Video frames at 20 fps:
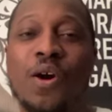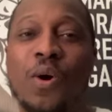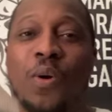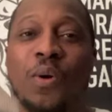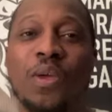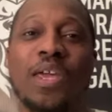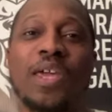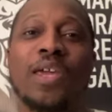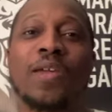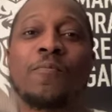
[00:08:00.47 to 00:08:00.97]

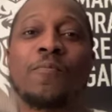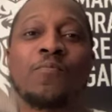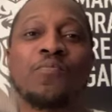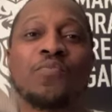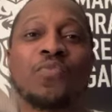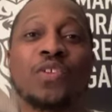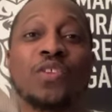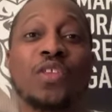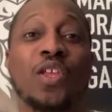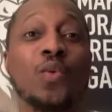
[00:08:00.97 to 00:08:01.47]
Okay,
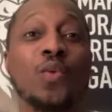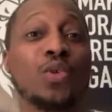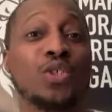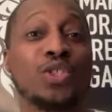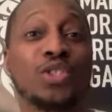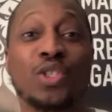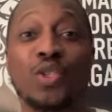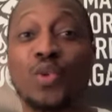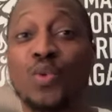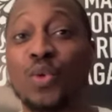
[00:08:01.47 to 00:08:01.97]
they were
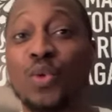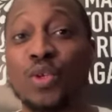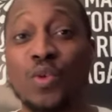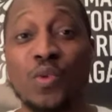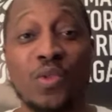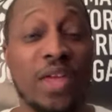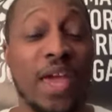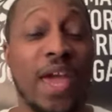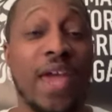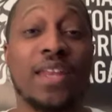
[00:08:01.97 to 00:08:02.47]
showing
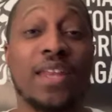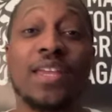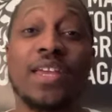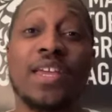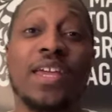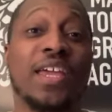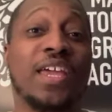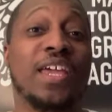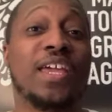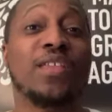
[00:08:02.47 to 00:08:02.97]
you that
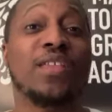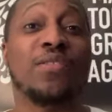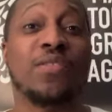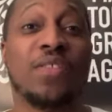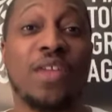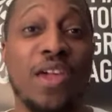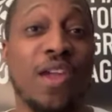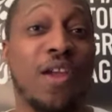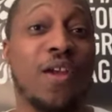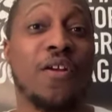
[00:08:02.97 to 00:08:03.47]
in
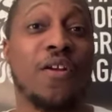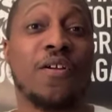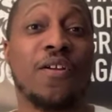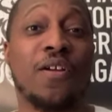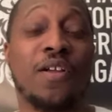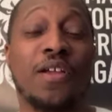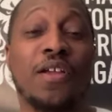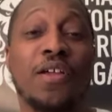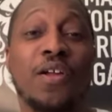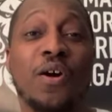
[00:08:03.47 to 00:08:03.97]
there,
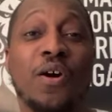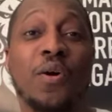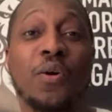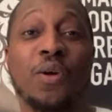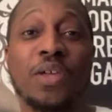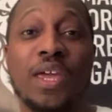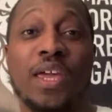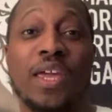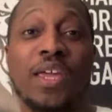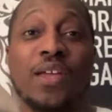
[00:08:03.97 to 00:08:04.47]

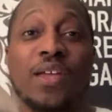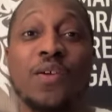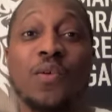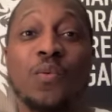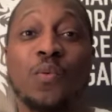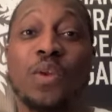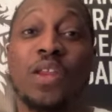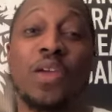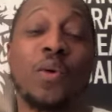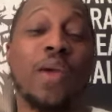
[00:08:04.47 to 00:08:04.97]
okay,
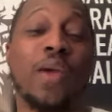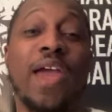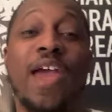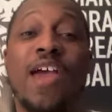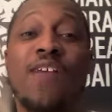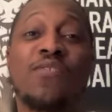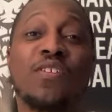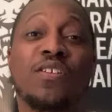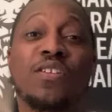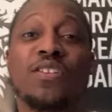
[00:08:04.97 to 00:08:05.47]
when they were
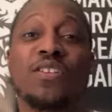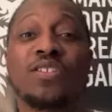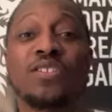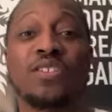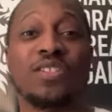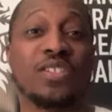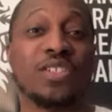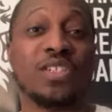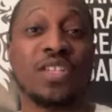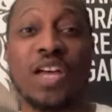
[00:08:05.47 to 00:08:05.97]
having this
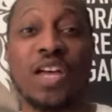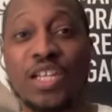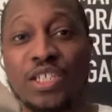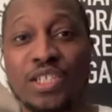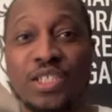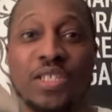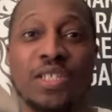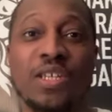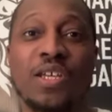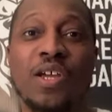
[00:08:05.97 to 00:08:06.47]

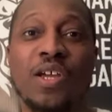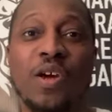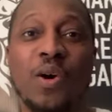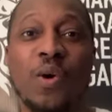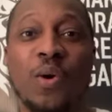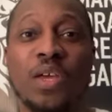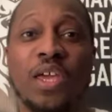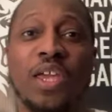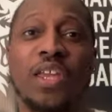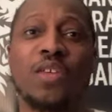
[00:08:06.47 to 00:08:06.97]
discussion,
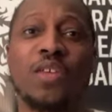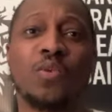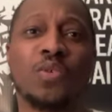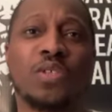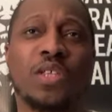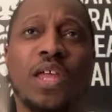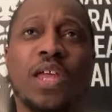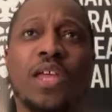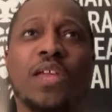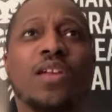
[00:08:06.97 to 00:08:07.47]
okay, and he
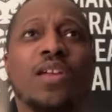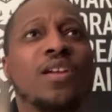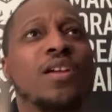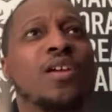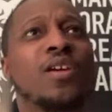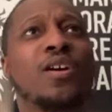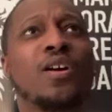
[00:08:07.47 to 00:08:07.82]
was like,